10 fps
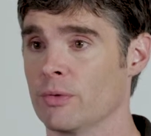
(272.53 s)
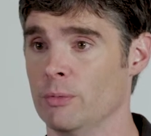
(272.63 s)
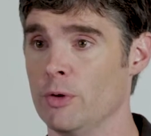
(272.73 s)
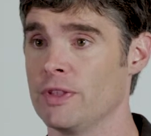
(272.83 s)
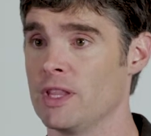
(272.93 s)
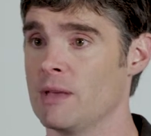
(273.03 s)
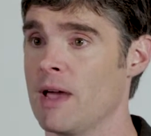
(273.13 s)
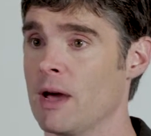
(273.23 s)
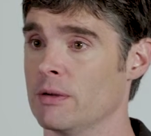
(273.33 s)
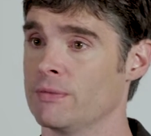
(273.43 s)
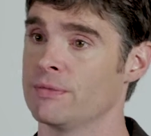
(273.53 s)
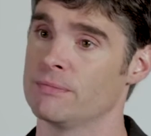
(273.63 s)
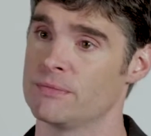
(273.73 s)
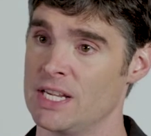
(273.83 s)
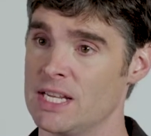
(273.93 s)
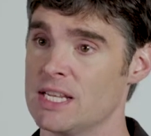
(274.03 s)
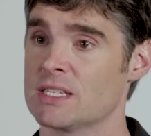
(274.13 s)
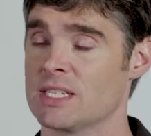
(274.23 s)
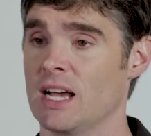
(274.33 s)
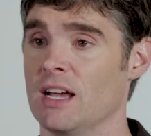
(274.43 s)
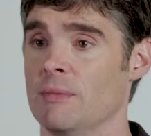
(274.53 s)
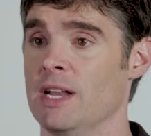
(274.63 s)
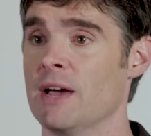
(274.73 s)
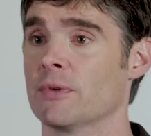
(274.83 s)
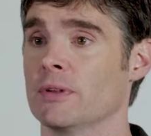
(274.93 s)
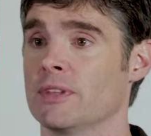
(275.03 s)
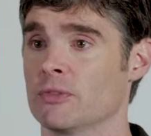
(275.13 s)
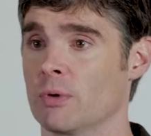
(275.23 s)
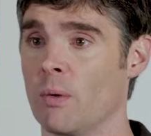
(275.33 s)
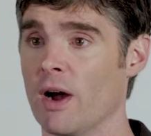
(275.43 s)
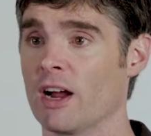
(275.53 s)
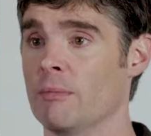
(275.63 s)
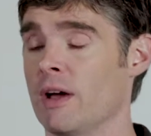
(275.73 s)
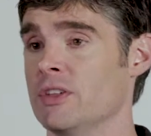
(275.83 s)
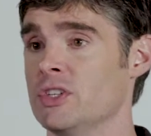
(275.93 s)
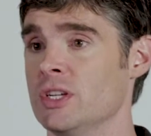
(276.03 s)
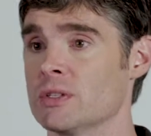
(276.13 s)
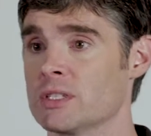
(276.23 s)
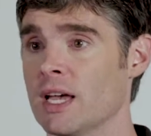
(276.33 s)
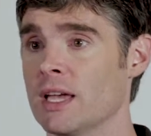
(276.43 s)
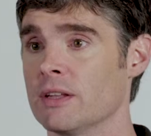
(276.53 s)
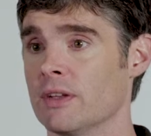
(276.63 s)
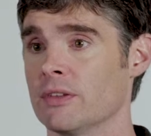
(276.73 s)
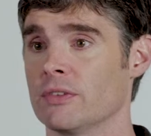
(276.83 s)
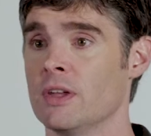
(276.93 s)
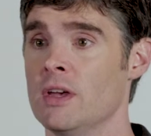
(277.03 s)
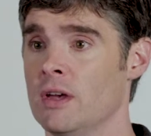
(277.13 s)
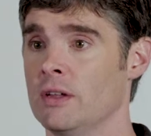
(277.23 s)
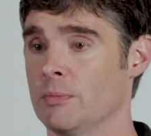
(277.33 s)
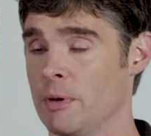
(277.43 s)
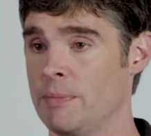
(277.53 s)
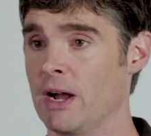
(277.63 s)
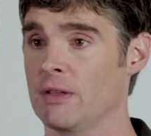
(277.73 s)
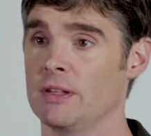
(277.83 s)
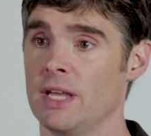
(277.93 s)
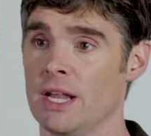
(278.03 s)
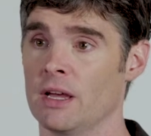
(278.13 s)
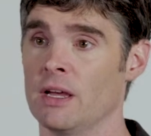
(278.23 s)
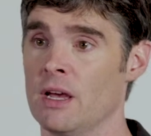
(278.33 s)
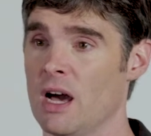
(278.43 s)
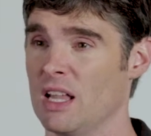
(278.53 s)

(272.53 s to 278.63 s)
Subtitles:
removing the amount of tedious time and effort that's required by the geoscientist to prepare the data,